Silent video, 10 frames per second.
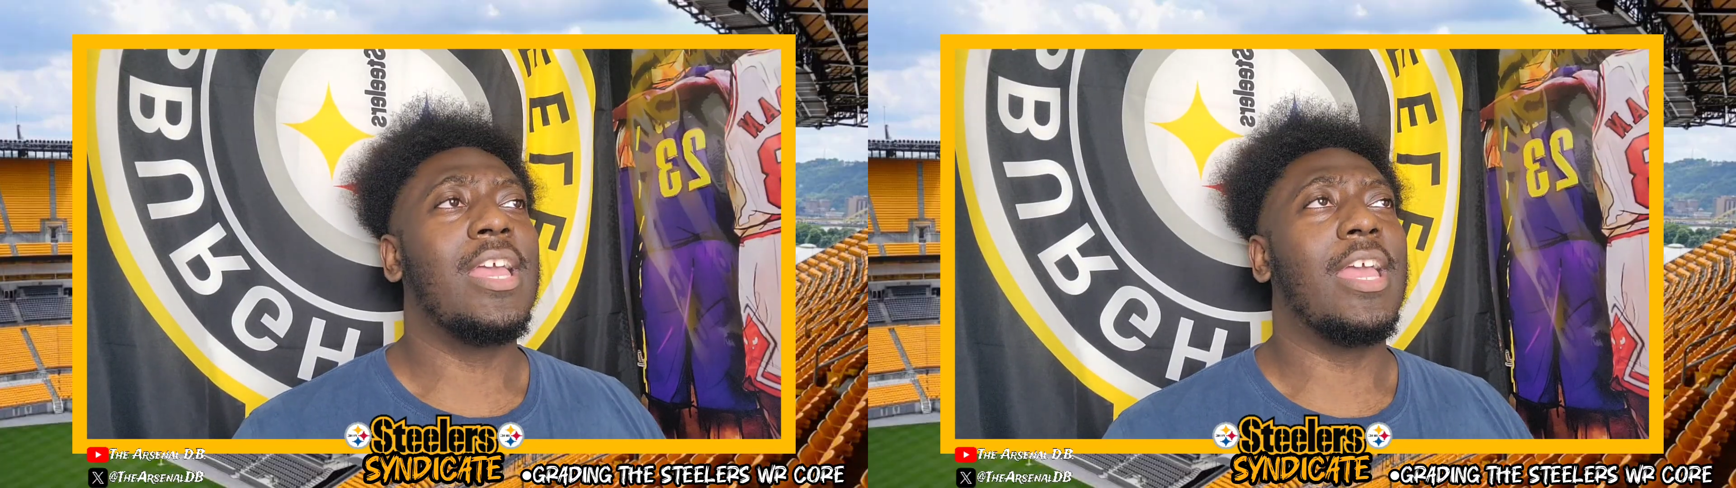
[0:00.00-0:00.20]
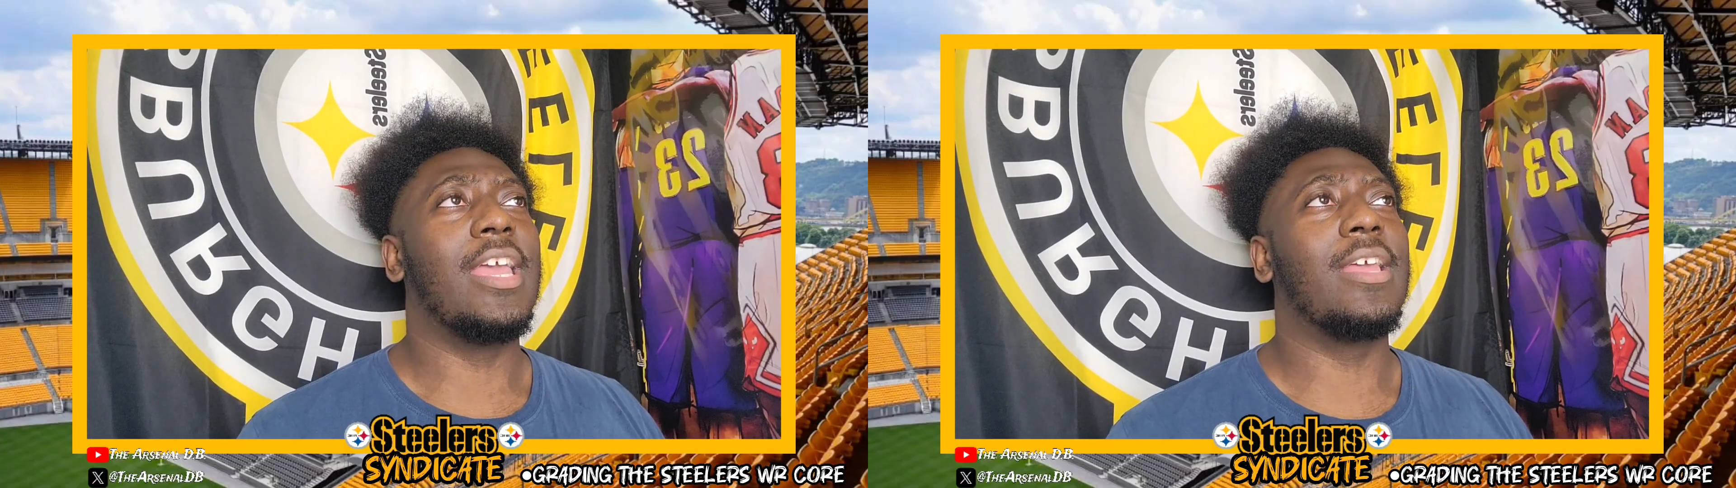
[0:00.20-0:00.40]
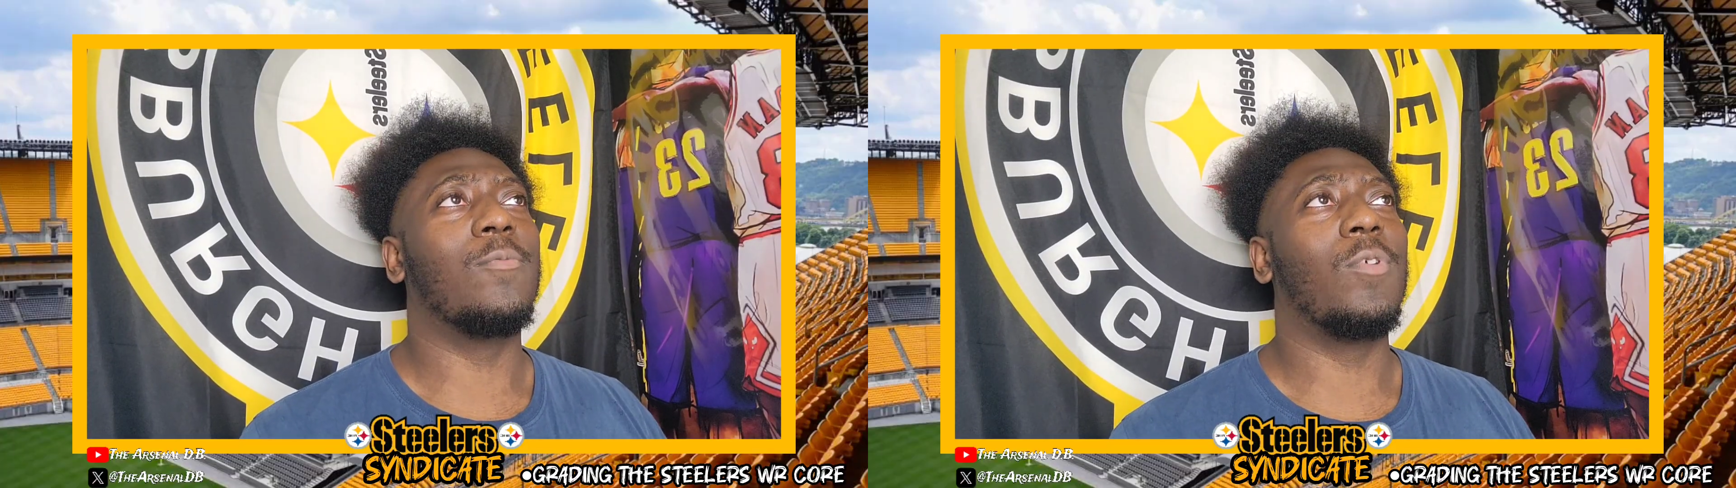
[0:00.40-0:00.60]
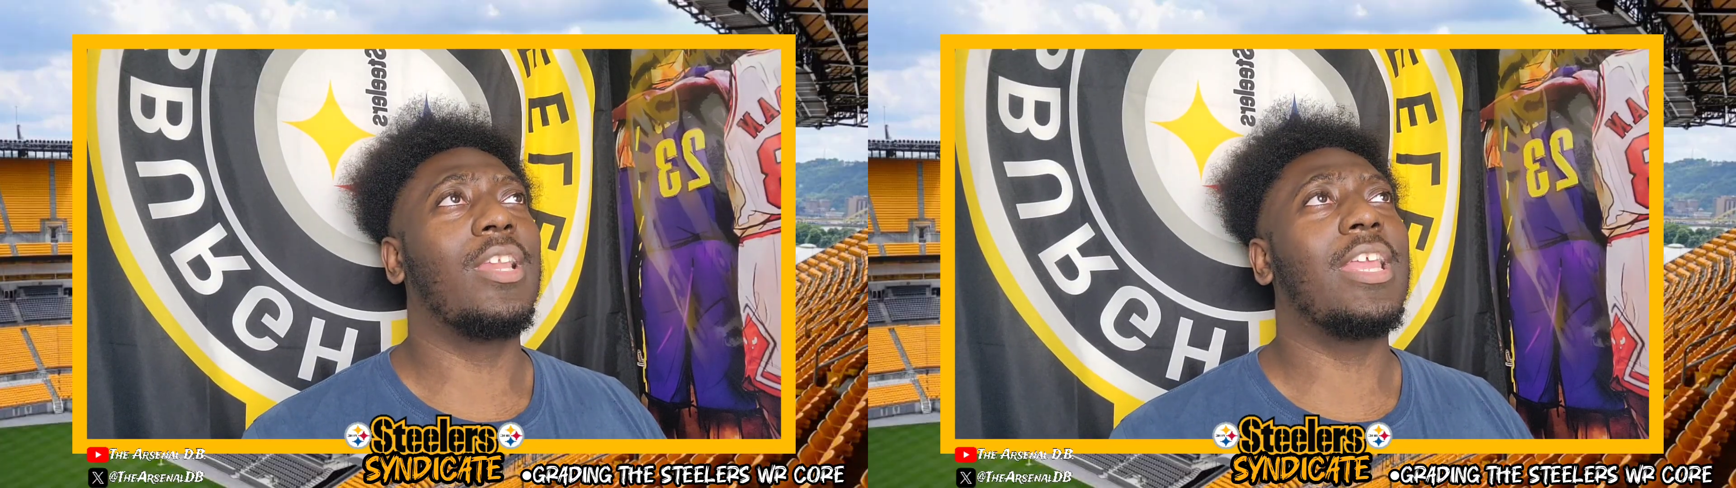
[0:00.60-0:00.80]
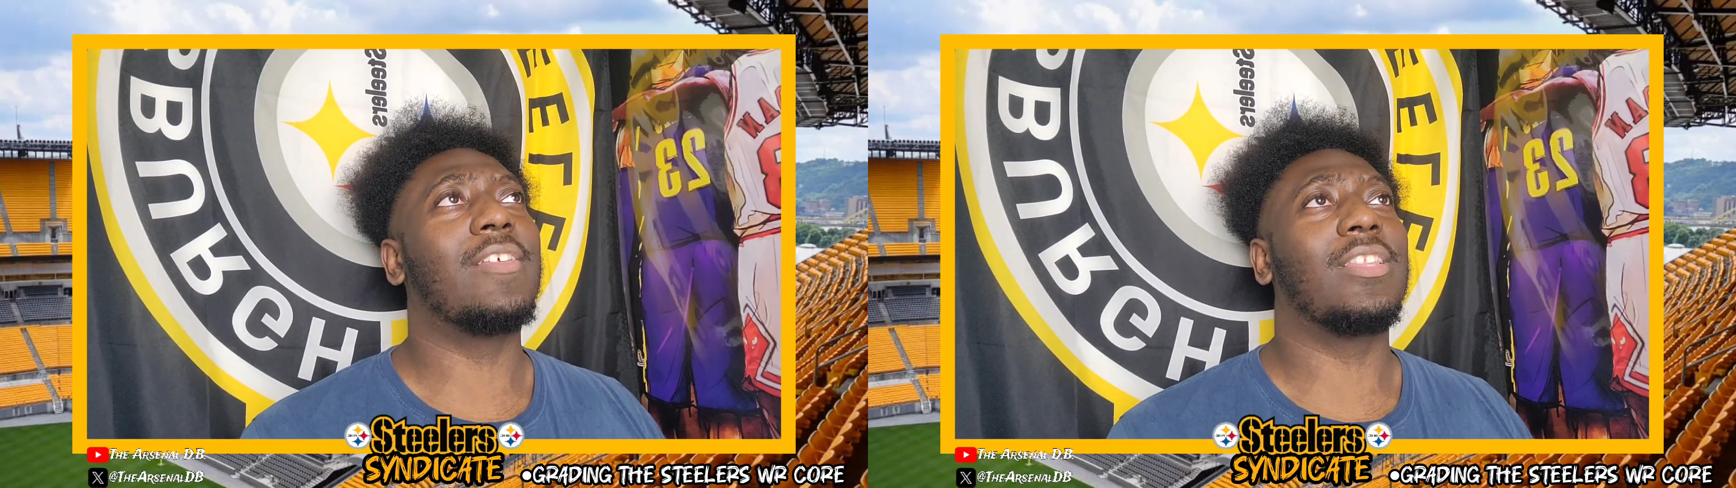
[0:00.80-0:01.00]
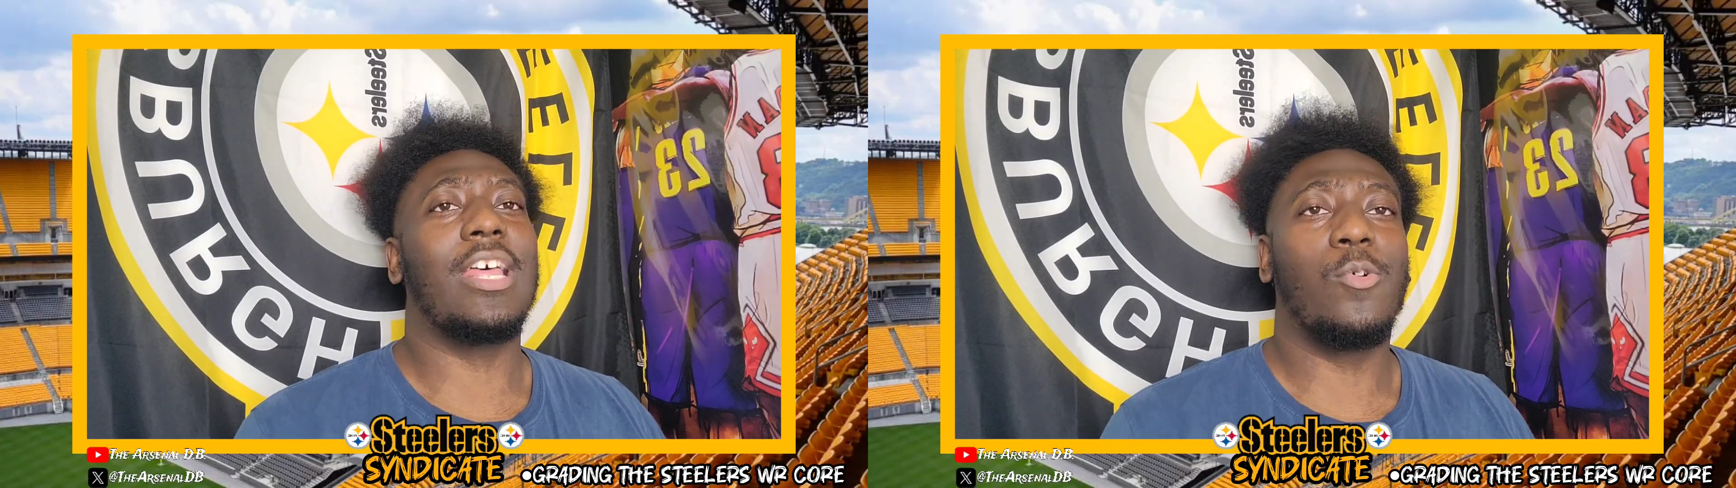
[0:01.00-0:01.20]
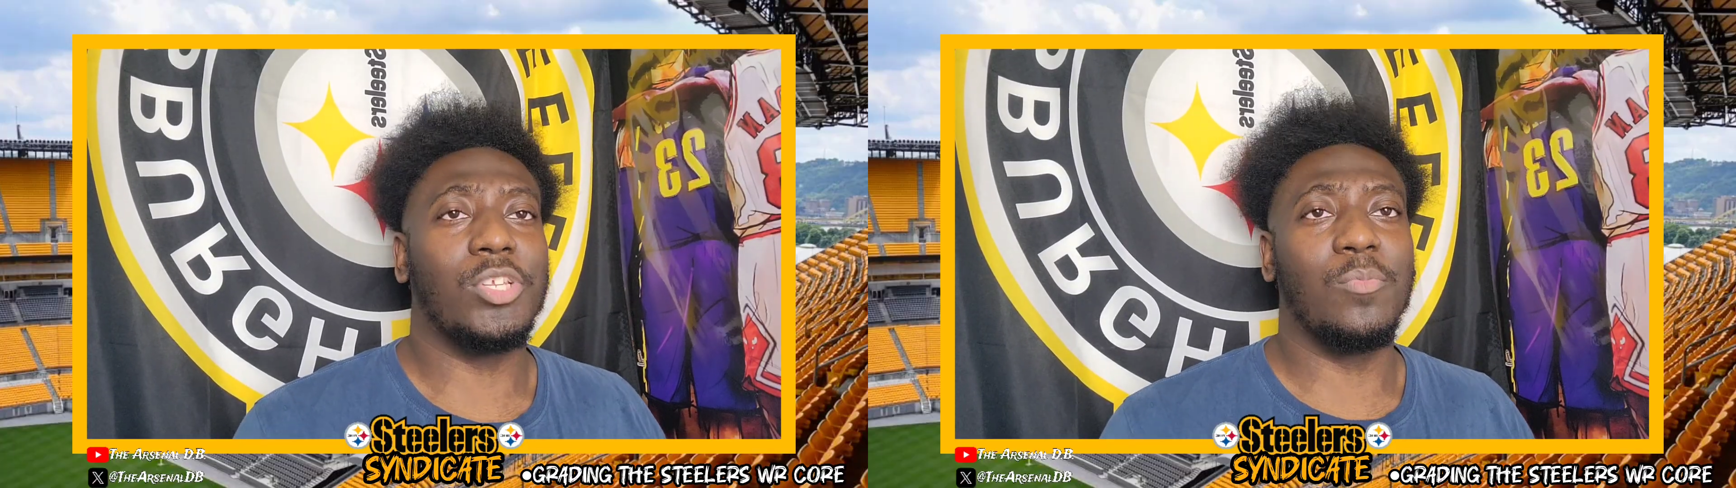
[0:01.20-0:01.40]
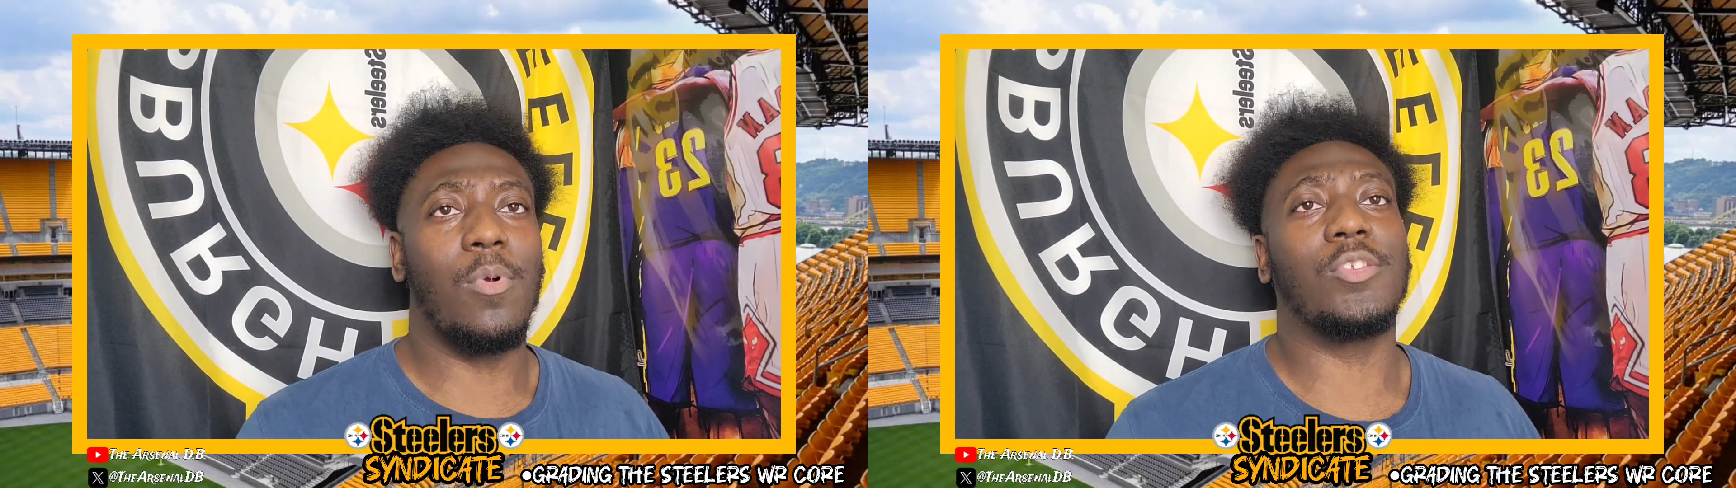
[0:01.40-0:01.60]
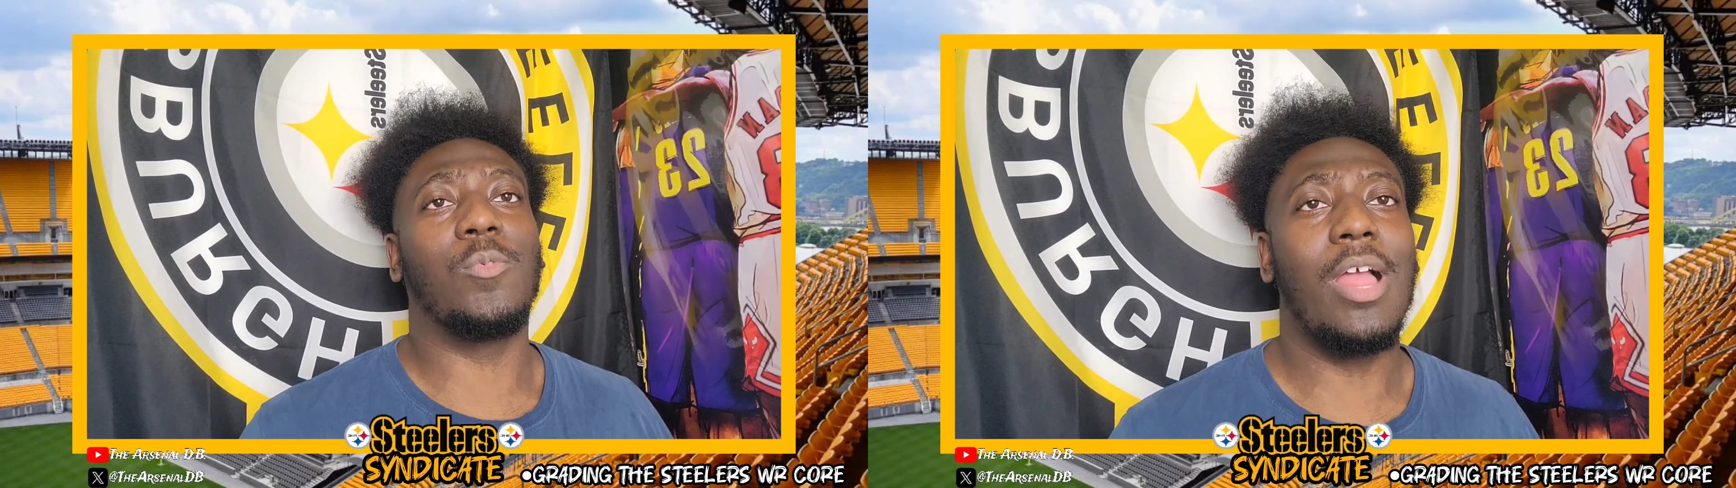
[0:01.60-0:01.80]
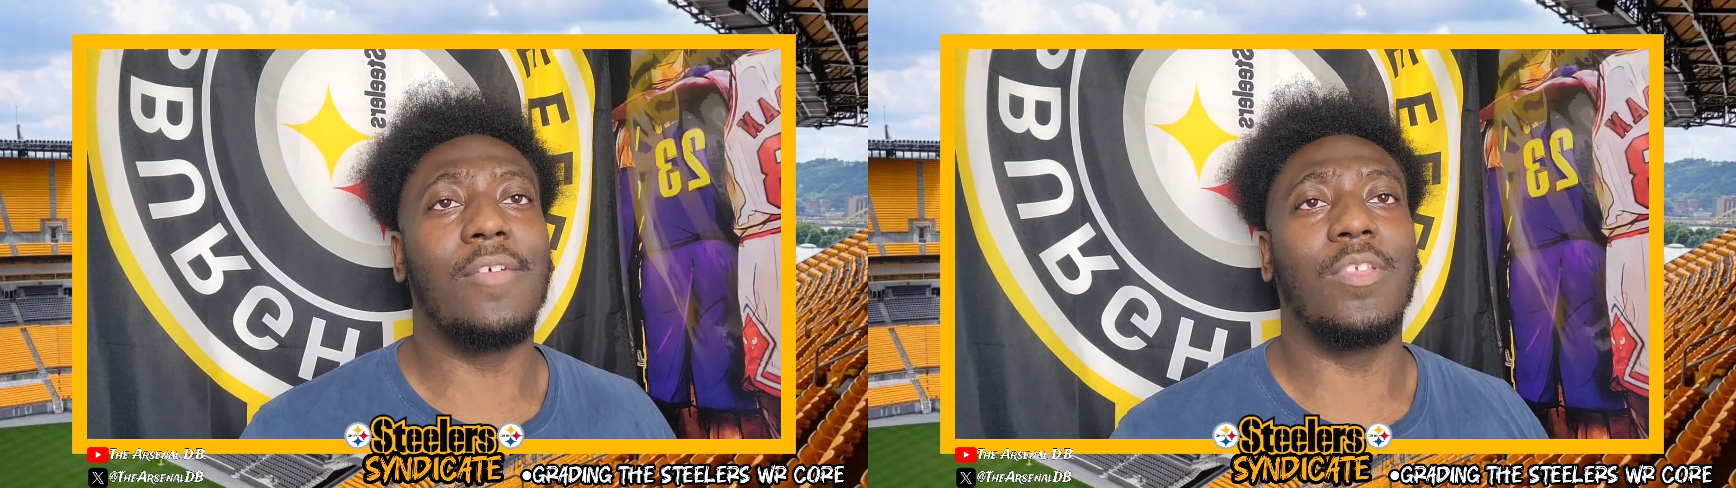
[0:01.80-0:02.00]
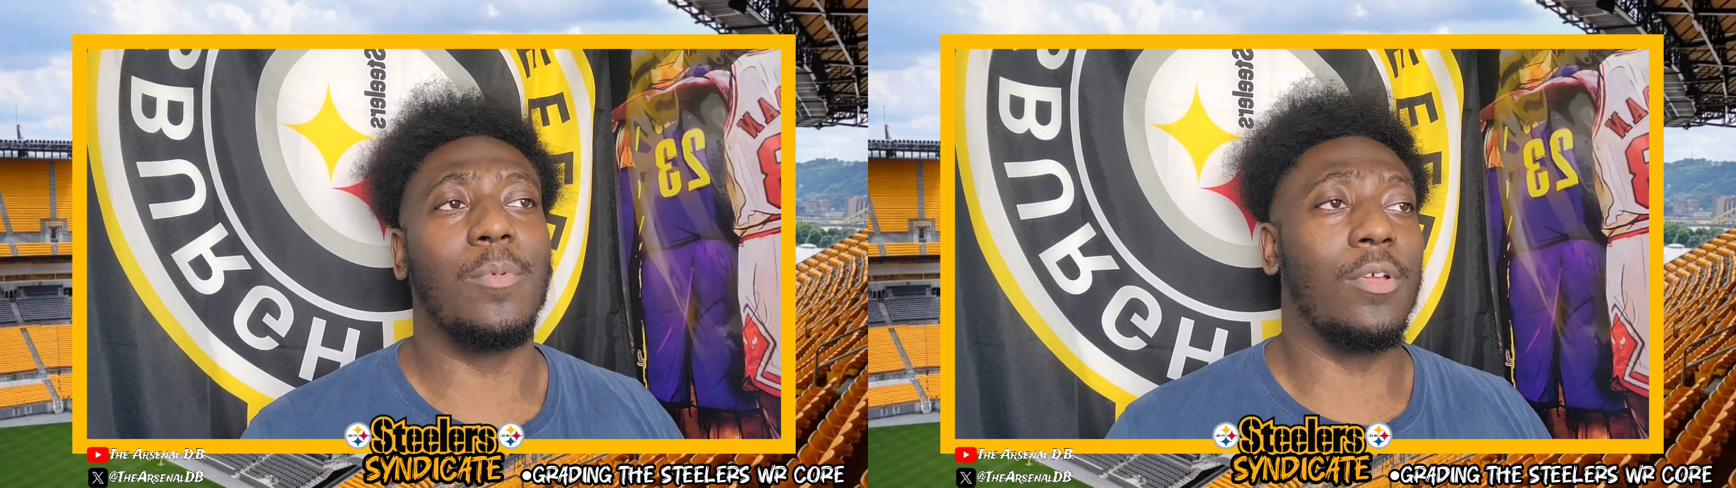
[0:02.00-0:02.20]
and really has a lot of question marks around them.